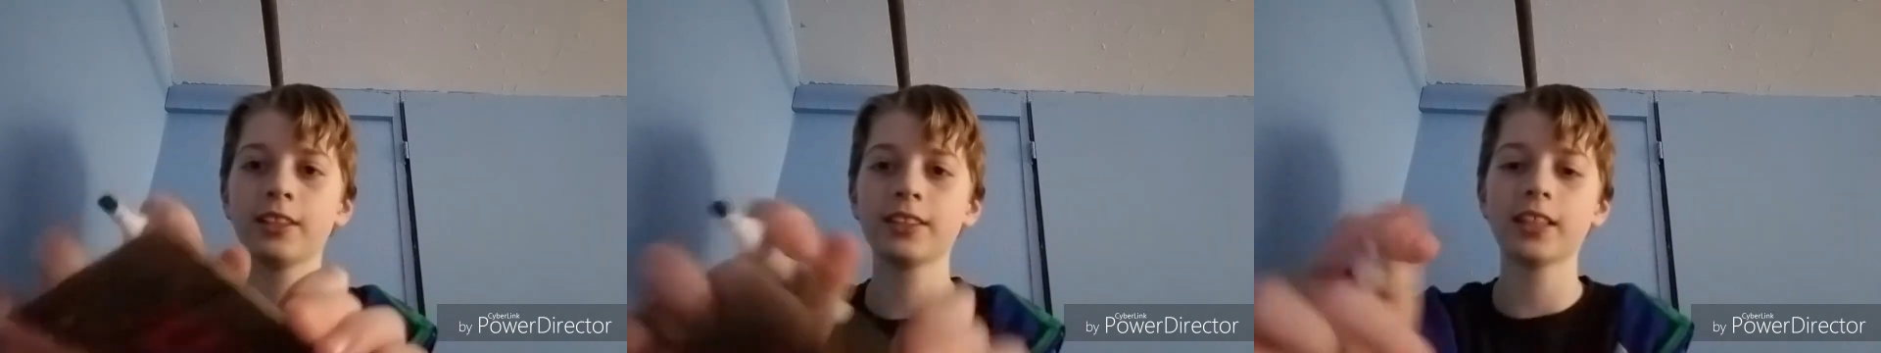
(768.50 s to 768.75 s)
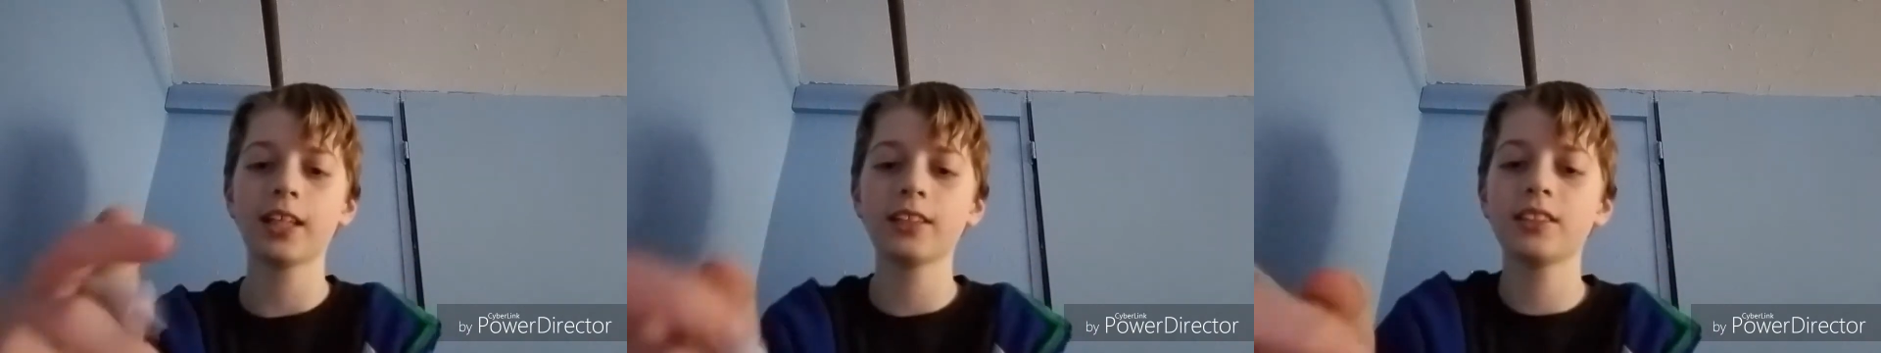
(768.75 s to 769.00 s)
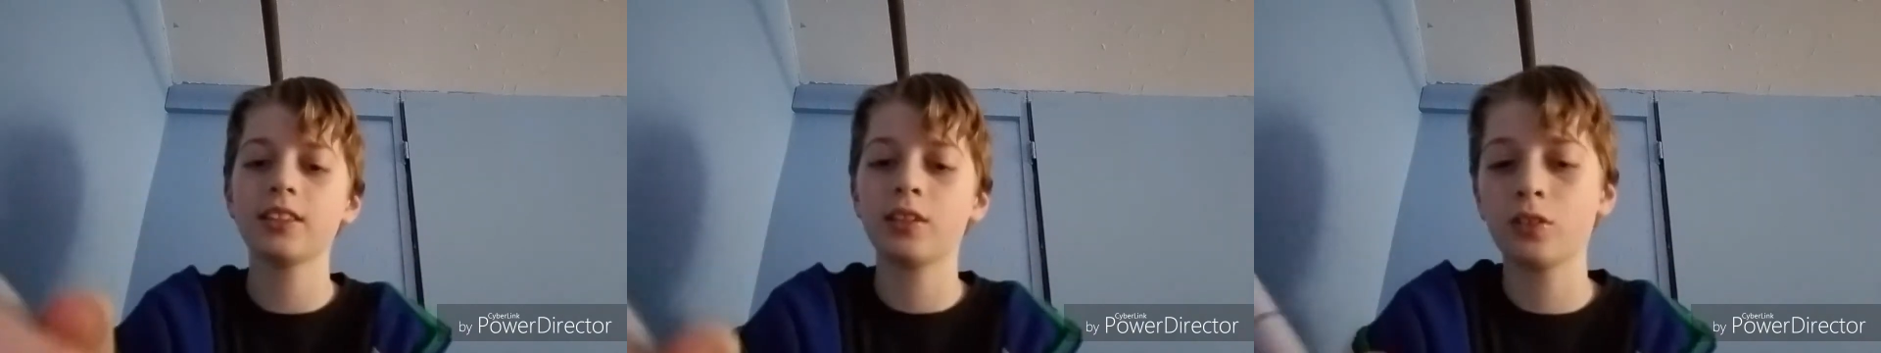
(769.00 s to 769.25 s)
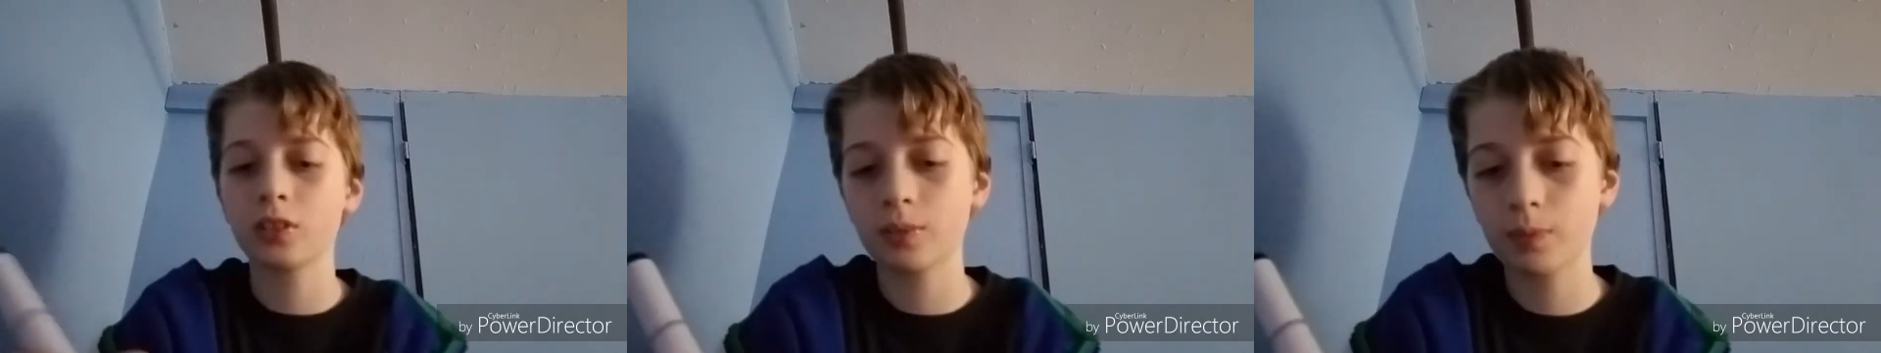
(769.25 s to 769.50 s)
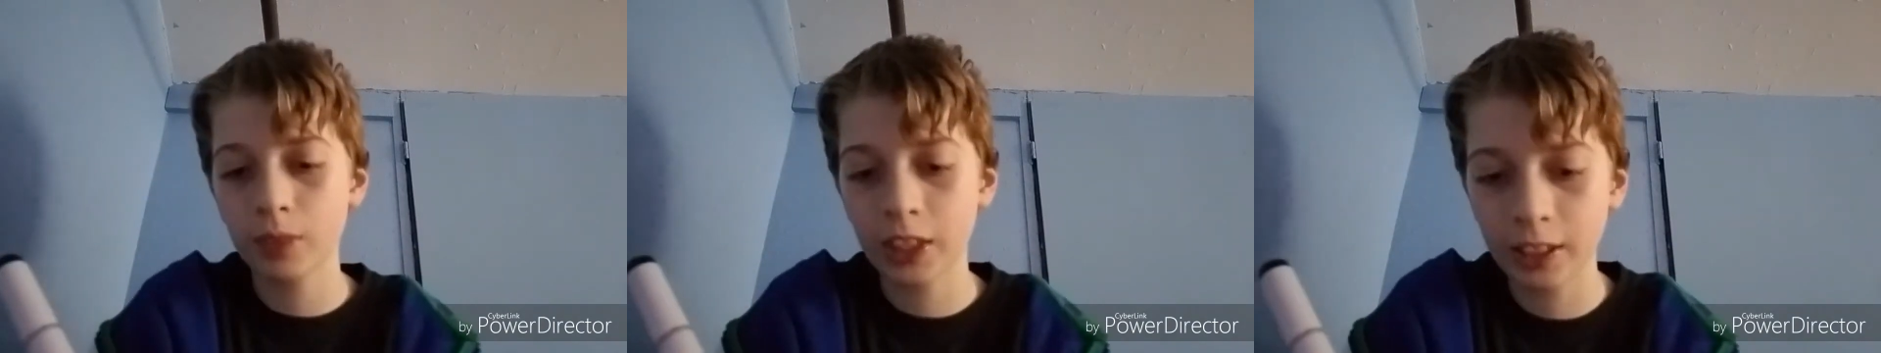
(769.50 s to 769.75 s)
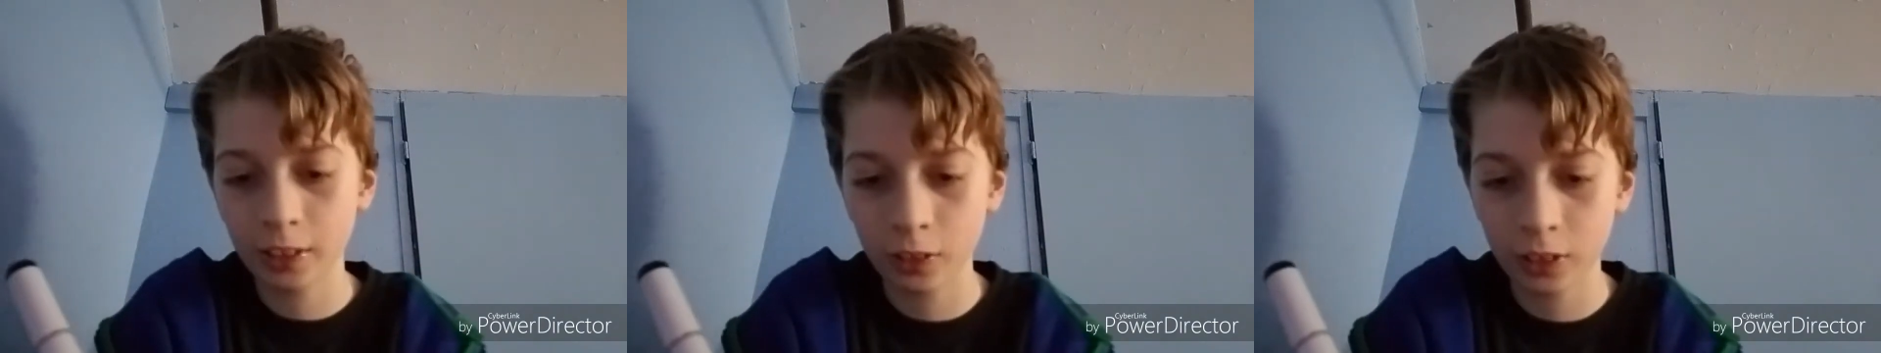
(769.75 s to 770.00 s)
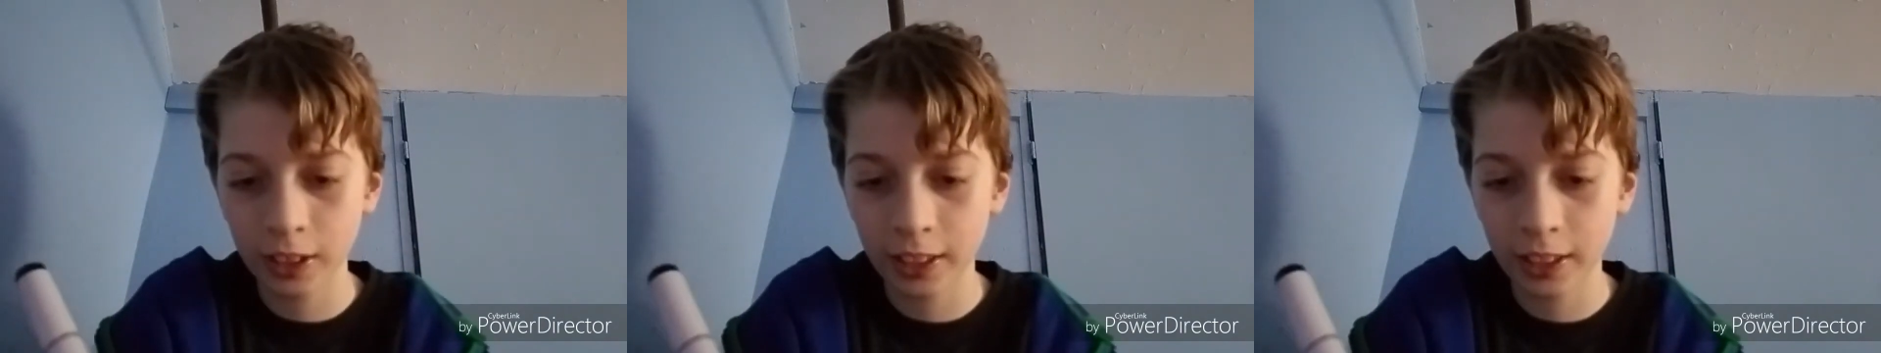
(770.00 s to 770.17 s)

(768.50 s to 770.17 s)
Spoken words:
inside to make it look